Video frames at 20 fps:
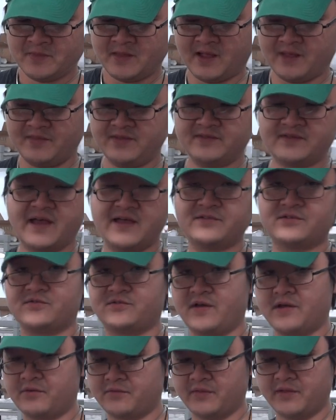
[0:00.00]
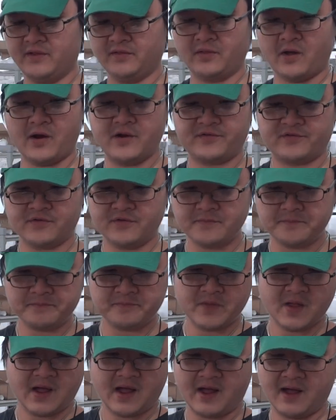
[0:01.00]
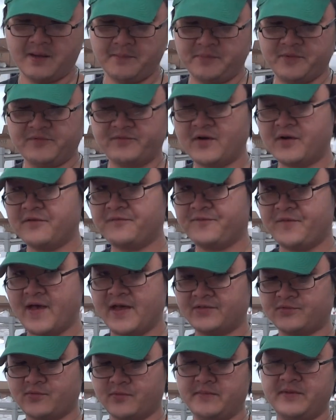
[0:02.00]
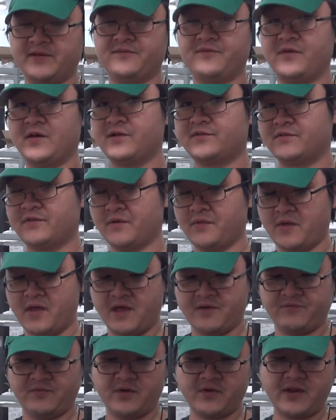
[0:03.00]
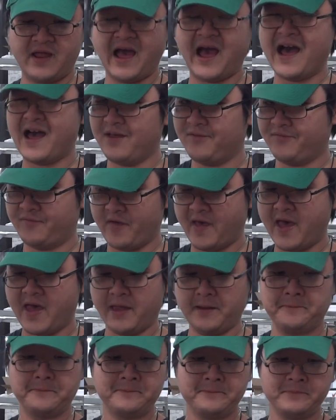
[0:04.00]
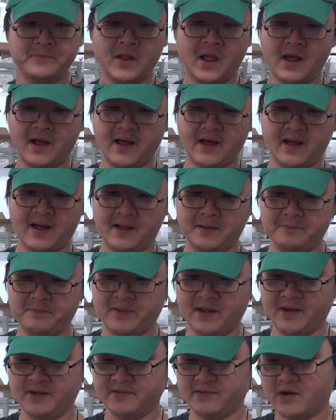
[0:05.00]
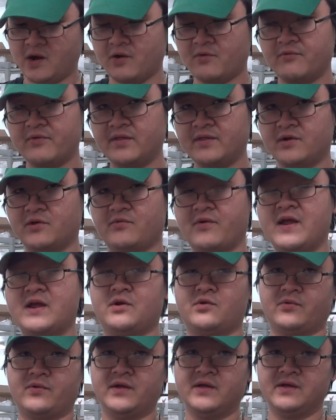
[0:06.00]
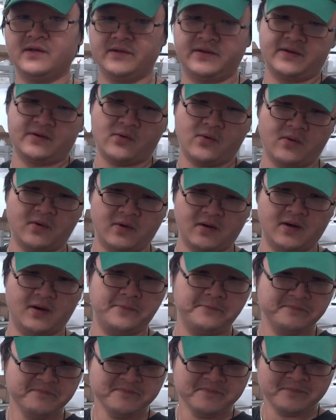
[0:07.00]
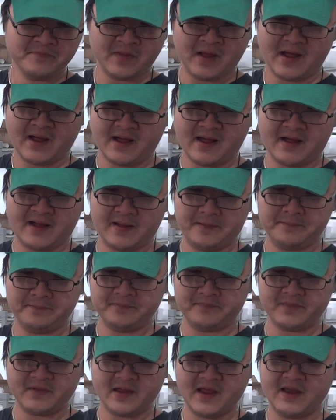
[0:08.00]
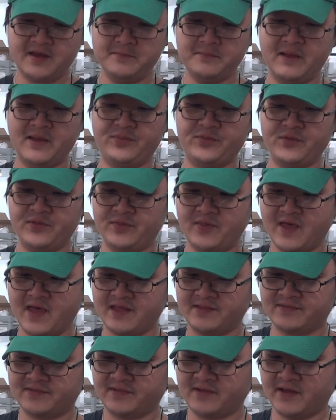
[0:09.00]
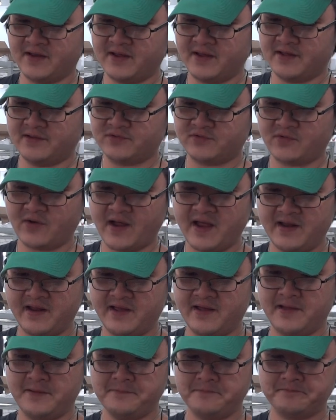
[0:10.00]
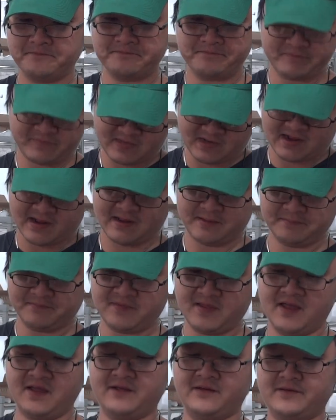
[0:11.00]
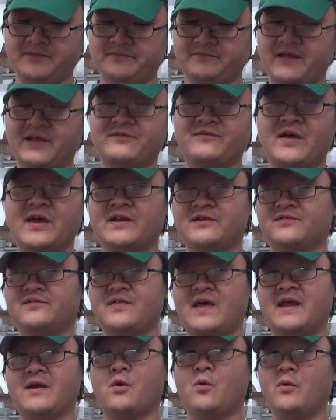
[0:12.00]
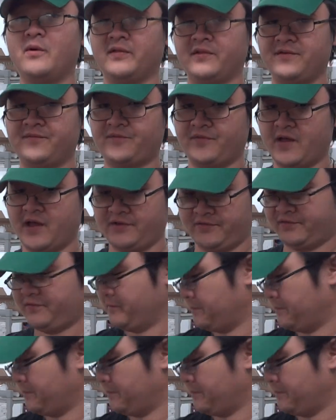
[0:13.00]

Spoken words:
Now, these guys are generally larger. They're very fast swimming fish, so they have very high fat, but are really great grilled or any method that's gonna try to take advantage of that oily flesh.